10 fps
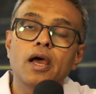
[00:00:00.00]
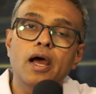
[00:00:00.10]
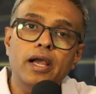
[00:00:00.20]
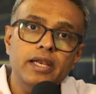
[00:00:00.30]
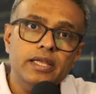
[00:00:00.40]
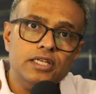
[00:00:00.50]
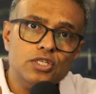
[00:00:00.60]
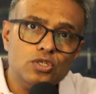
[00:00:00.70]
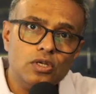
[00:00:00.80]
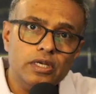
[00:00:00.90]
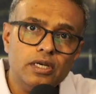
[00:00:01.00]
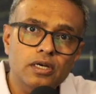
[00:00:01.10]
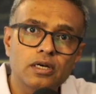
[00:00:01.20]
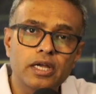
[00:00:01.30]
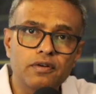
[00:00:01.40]
And in cases like
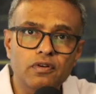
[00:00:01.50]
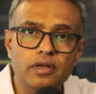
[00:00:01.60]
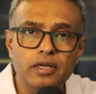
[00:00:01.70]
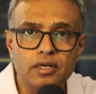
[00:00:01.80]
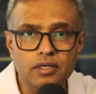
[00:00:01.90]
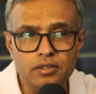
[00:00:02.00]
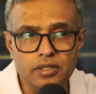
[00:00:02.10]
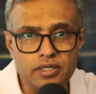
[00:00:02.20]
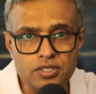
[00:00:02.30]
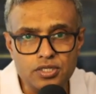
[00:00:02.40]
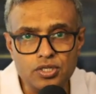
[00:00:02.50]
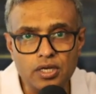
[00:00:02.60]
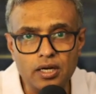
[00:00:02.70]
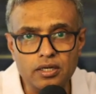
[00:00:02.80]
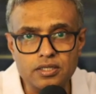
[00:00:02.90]
interstitial
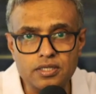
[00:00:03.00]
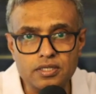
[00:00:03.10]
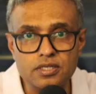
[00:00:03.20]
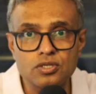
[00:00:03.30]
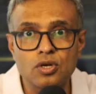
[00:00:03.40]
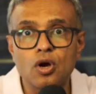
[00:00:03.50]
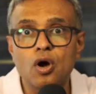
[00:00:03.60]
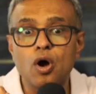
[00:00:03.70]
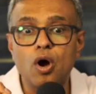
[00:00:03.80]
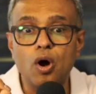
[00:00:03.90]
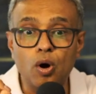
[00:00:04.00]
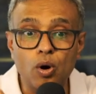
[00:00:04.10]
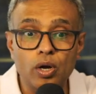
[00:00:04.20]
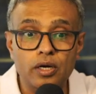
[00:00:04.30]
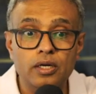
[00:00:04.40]
lung diseases
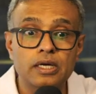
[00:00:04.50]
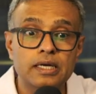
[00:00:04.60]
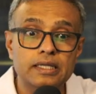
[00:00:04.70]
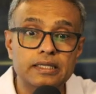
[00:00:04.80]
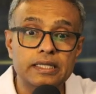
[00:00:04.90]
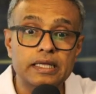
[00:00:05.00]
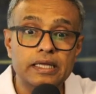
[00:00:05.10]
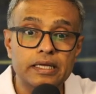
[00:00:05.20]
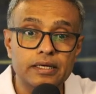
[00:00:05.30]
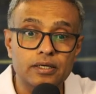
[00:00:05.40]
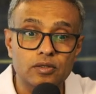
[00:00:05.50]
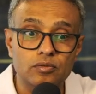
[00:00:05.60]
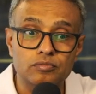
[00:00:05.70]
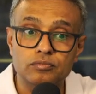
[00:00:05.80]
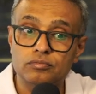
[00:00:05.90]
or
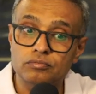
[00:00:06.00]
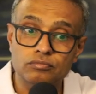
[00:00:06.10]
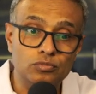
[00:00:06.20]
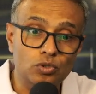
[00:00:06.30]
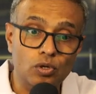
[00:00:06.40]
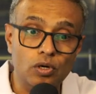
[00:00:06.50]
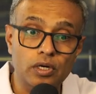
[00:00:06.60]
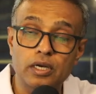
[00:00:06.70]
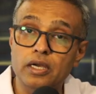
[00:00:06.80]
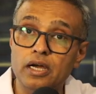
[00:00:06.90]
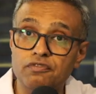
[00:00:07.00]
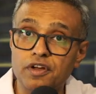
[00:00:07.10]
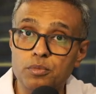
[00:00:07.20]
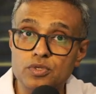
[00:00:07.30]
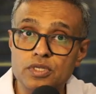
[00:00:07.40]
the so-called lung
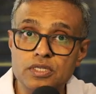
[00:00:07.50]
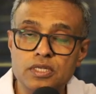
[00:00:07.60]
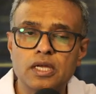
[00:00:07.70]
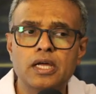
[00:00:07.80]
fibrosis,